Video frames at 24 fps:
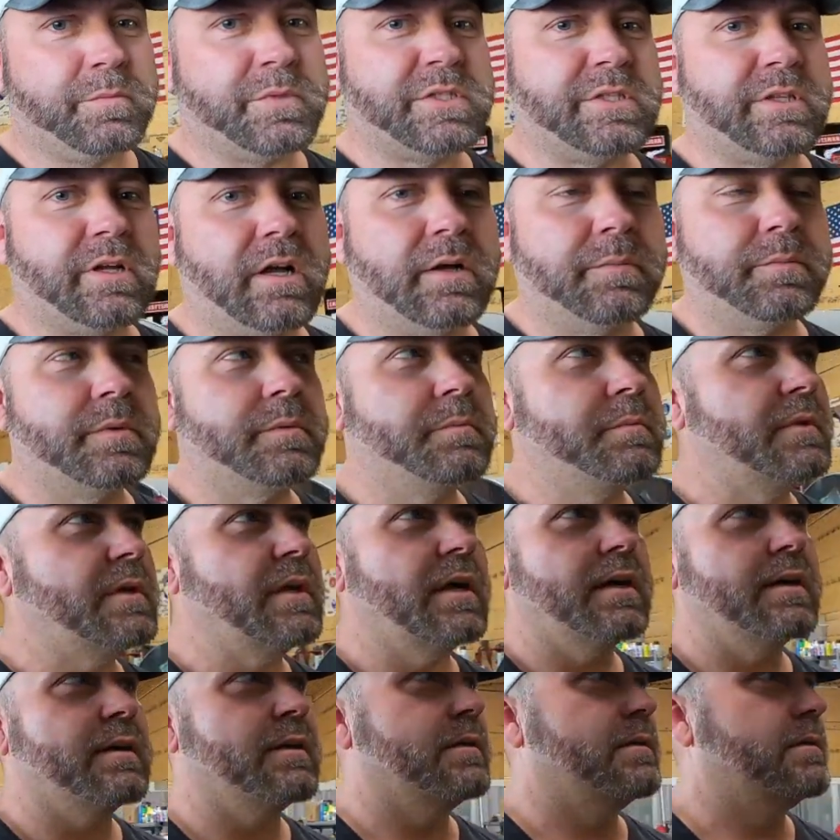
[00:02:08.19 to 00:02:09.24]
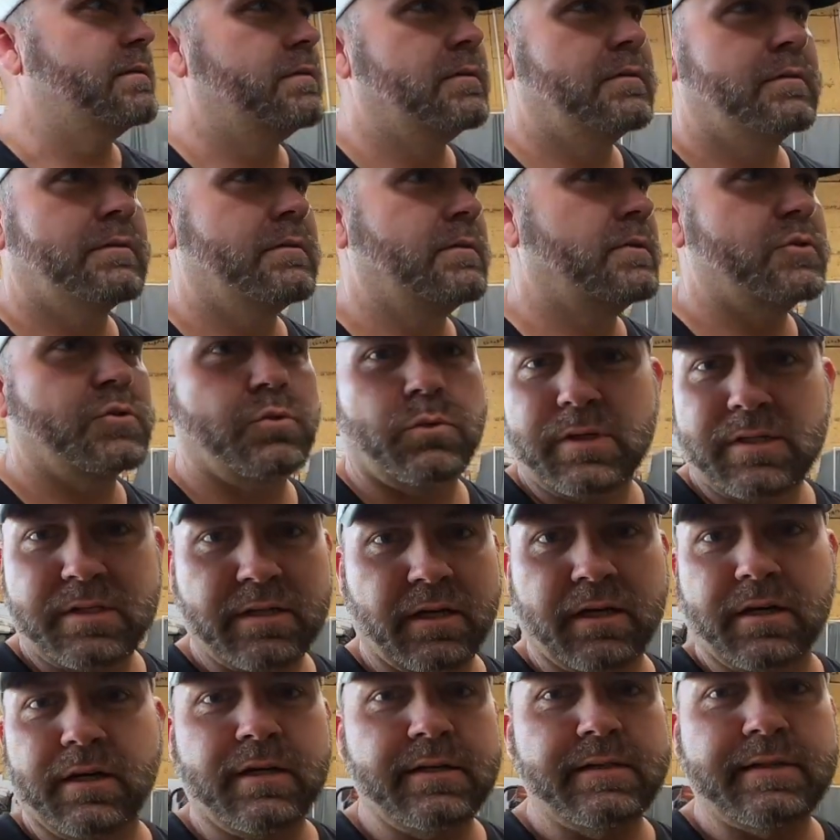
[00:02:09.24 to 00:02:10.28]
'em, stomp 'em, kind of twist
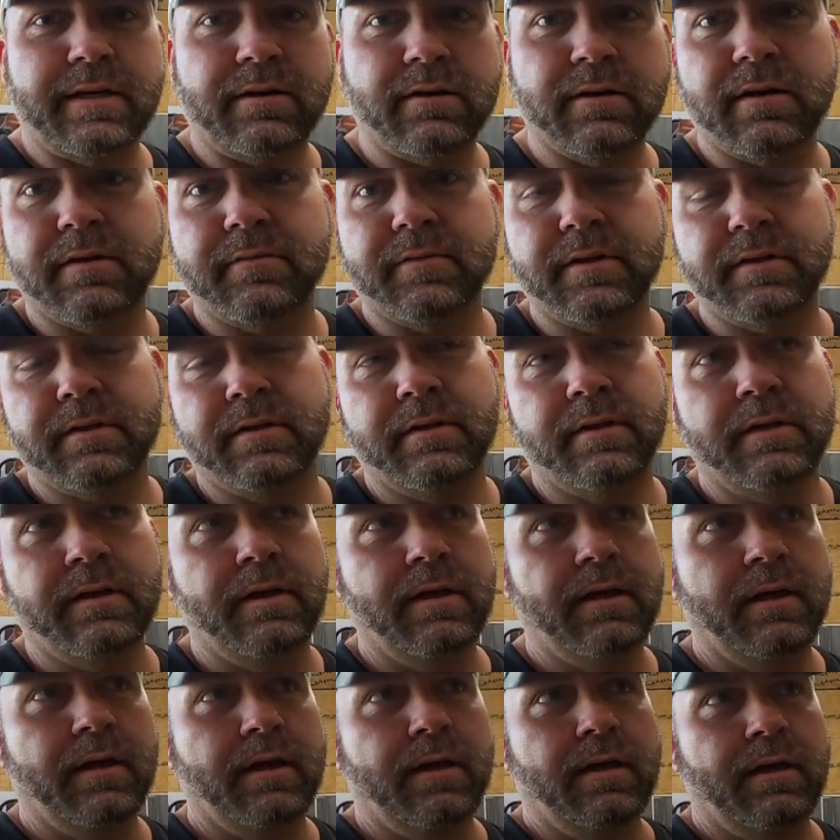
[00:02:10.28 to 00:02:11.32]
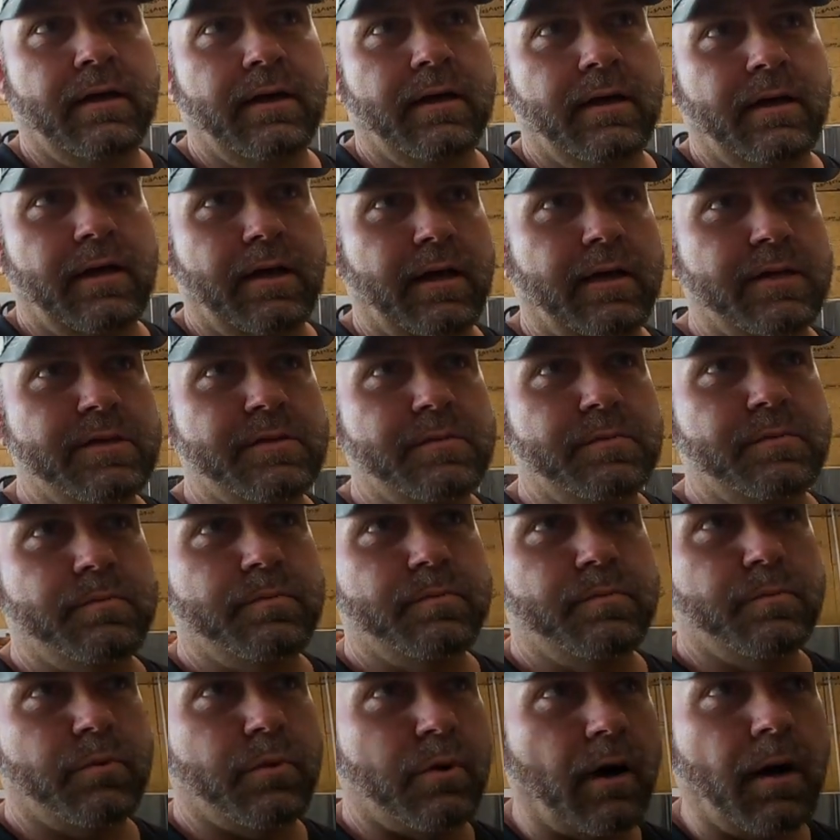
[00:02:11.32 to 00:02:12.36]
the guts out of it. It's
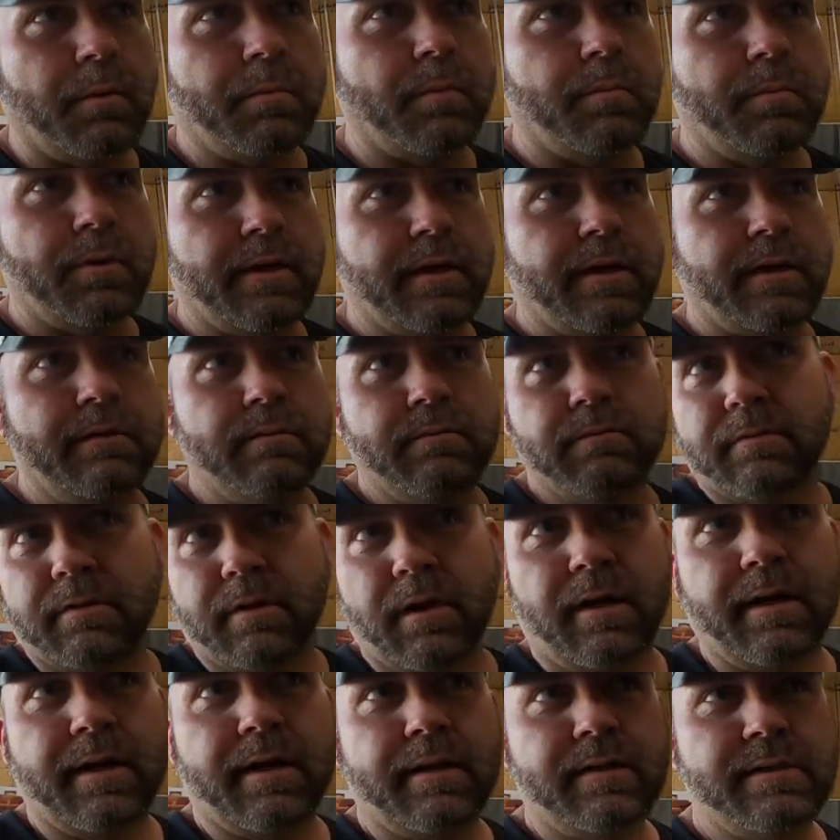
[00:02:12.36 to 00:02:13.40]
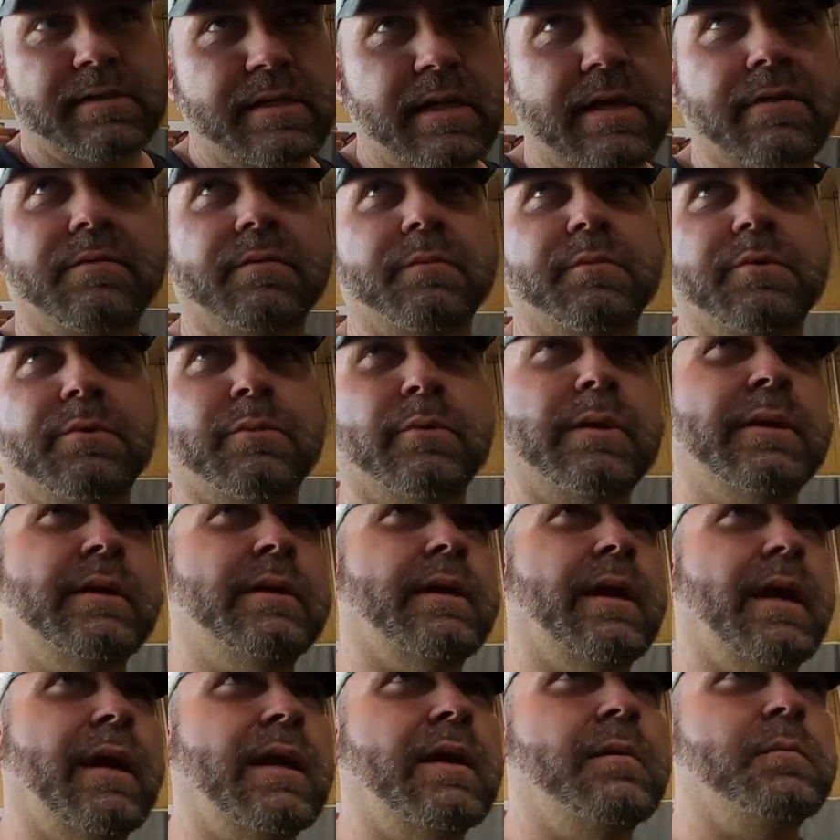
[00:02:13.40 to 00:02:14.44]
probably
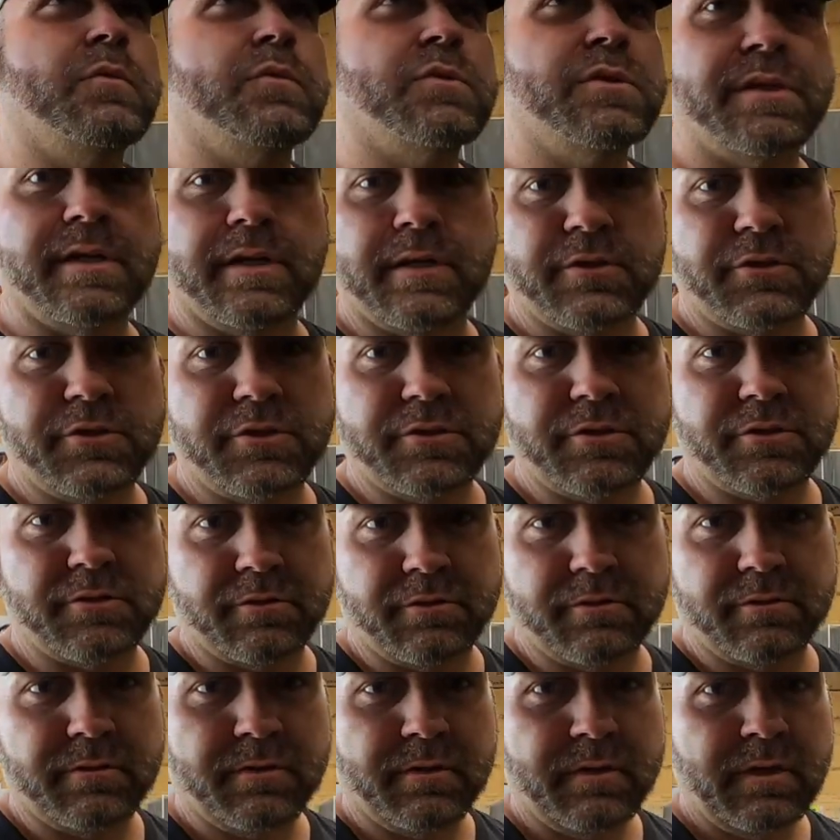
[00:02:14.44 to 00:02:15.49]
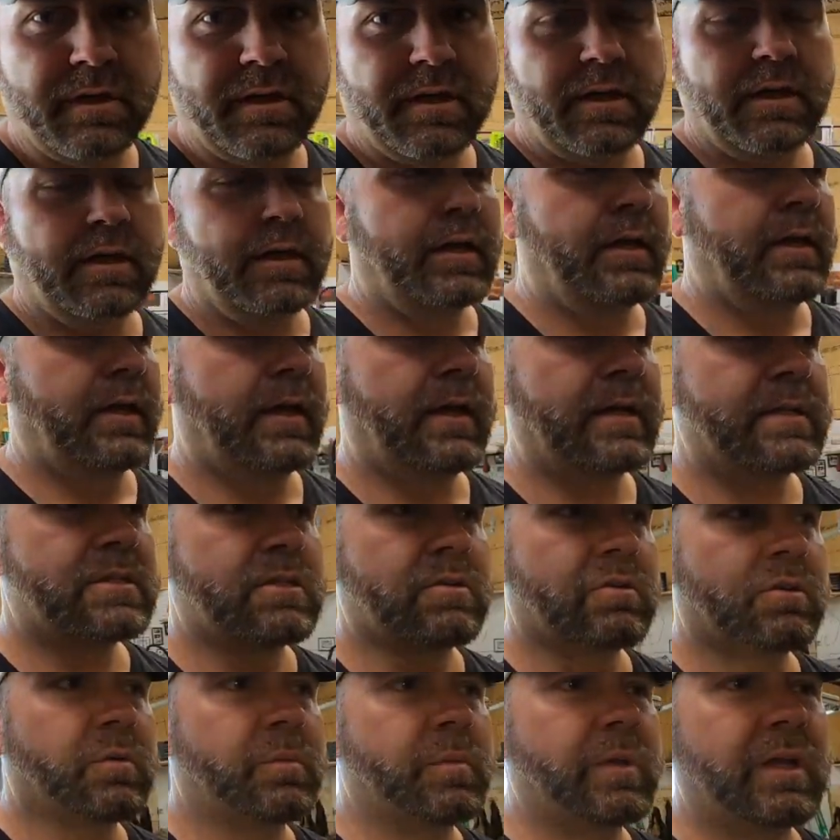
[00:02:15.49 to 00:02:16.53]
97.8% sure it's
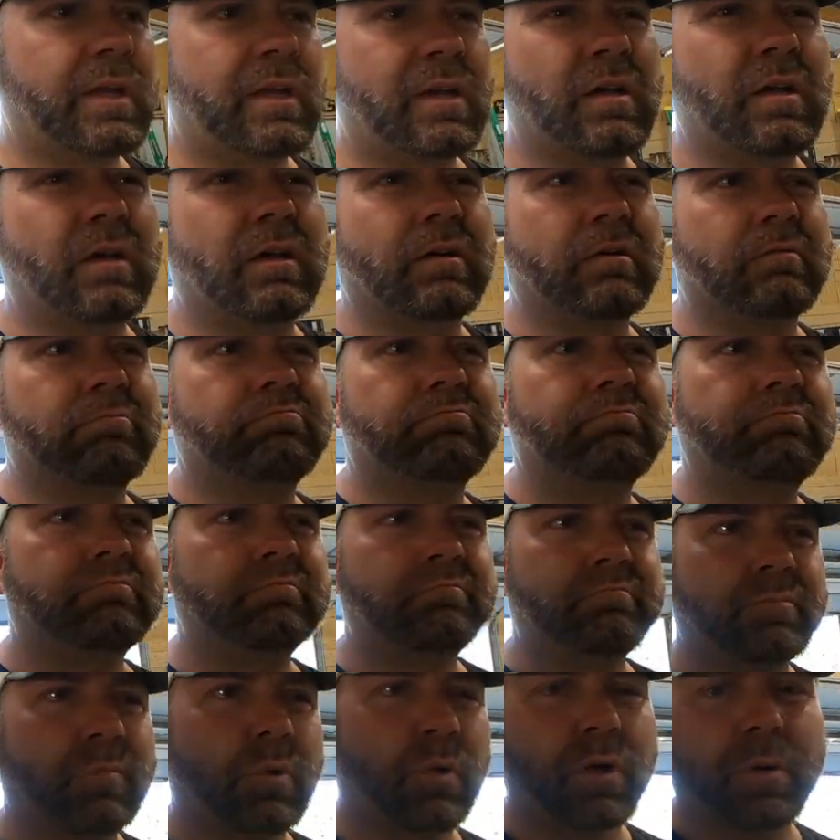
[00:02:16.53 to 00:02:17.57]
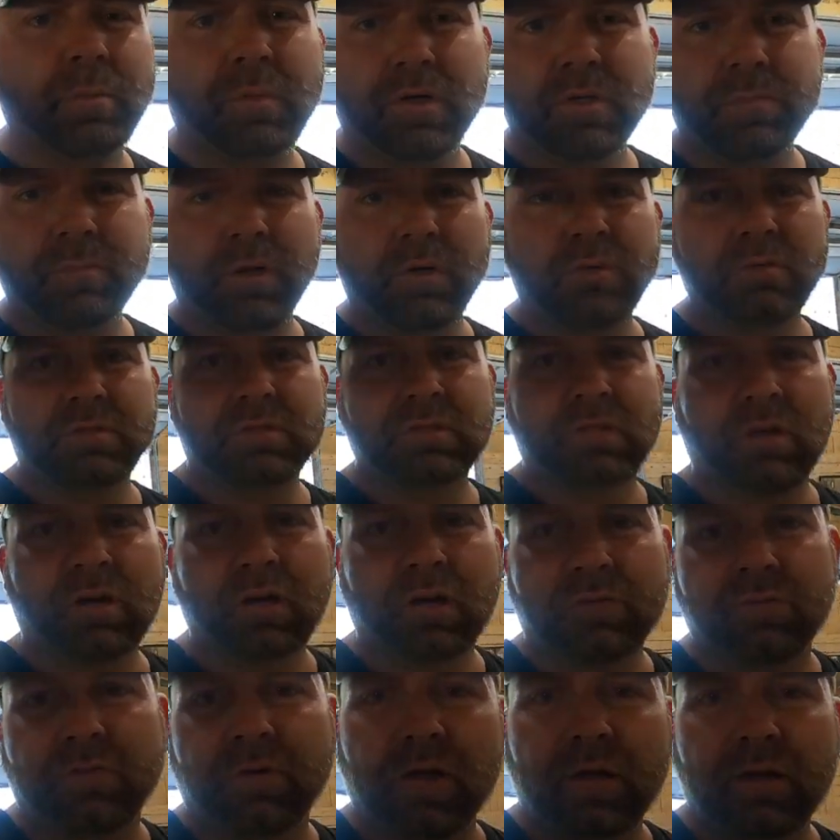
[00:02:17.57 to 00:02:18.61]
going to be a pretty much bone
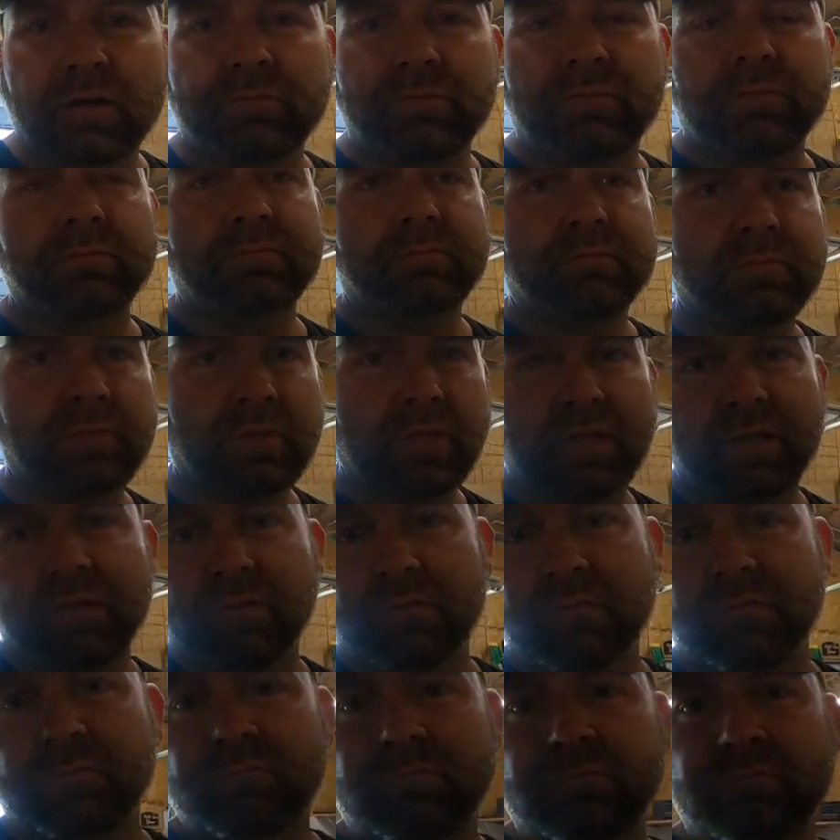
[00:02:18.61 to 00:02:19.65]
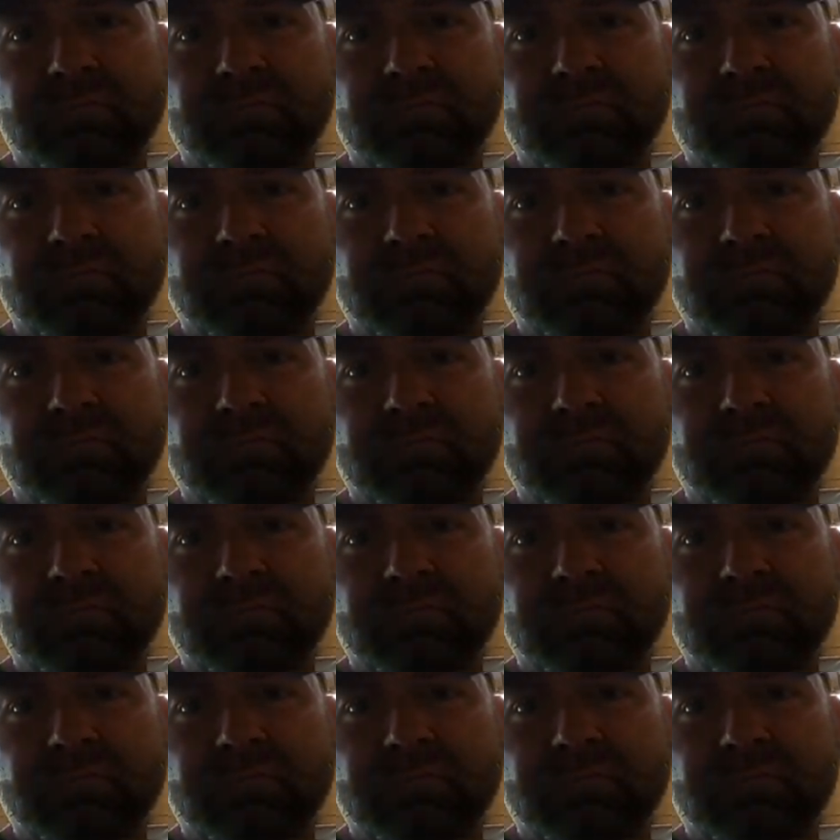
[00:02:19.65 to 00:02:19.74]
stock 5-liter.